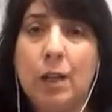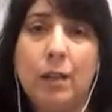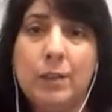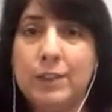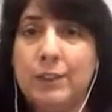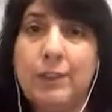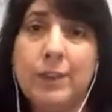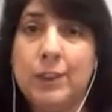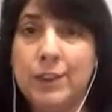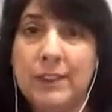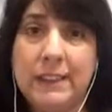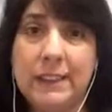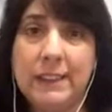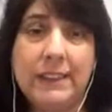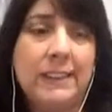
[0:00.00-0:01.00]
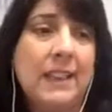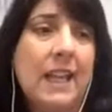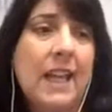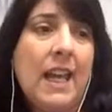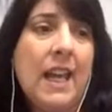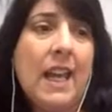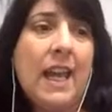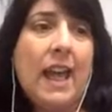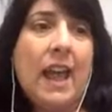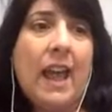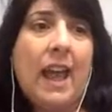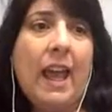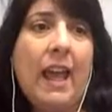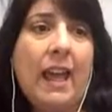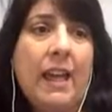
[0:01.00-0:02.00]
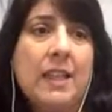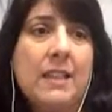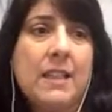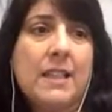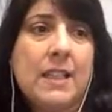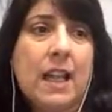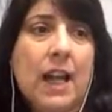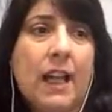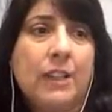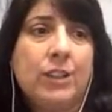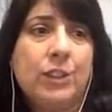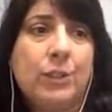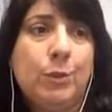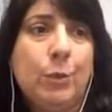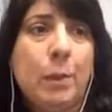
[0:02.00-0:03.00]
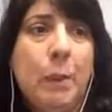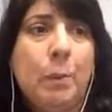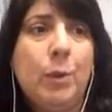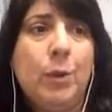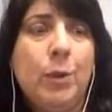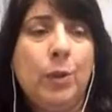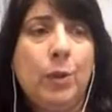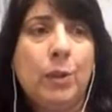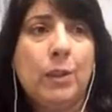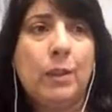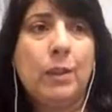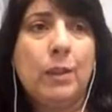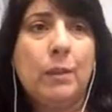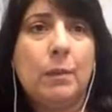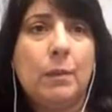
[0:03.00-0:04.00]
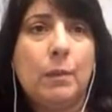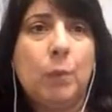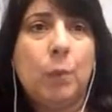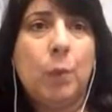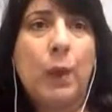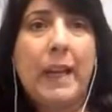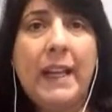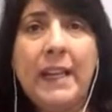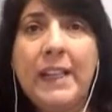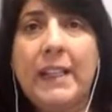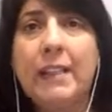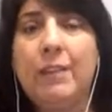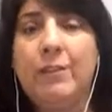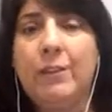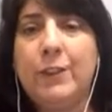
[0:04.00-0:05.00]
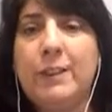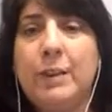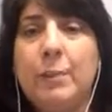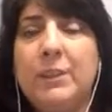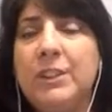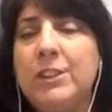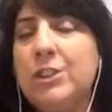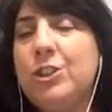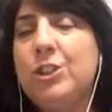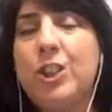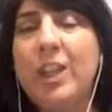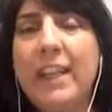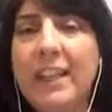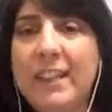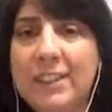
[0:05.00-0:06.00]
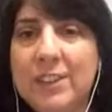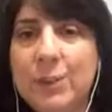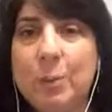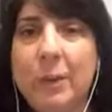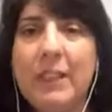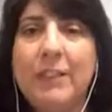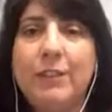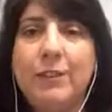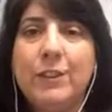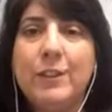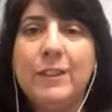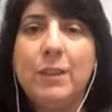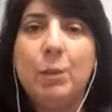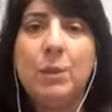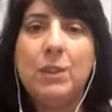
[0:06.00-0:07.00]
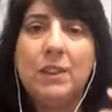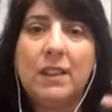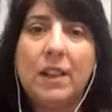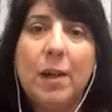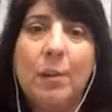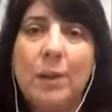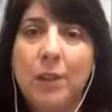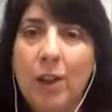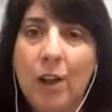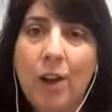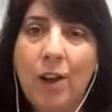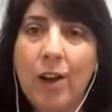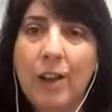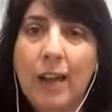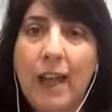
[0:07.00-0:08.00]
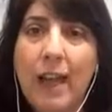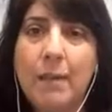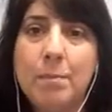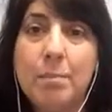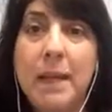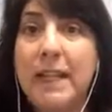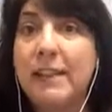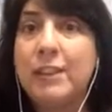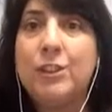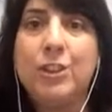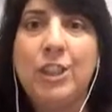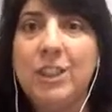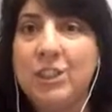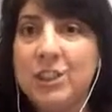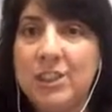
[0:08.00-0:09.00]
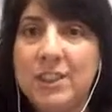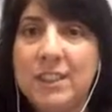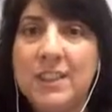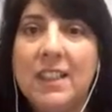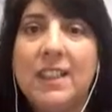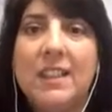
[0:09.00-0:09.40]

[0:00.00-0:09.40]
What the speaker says: difficulties. And I just remember waiting for something to change, waiting for someone to come along and make the changes